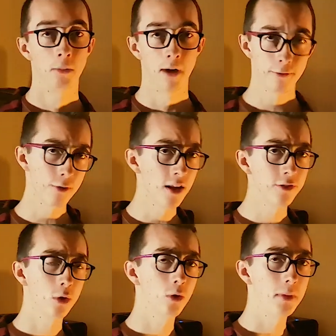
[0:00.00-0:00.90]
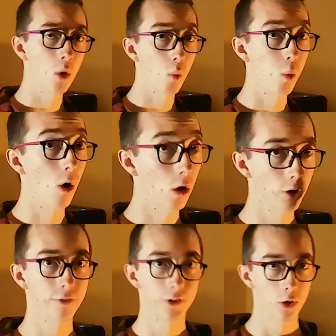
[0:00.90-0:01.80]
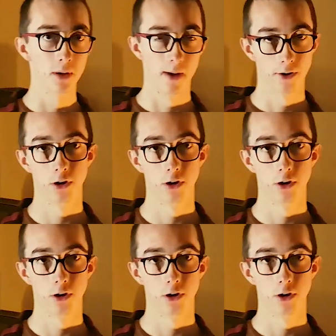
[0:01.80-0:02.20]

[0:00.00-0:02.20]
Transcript: My friend told me a world of good about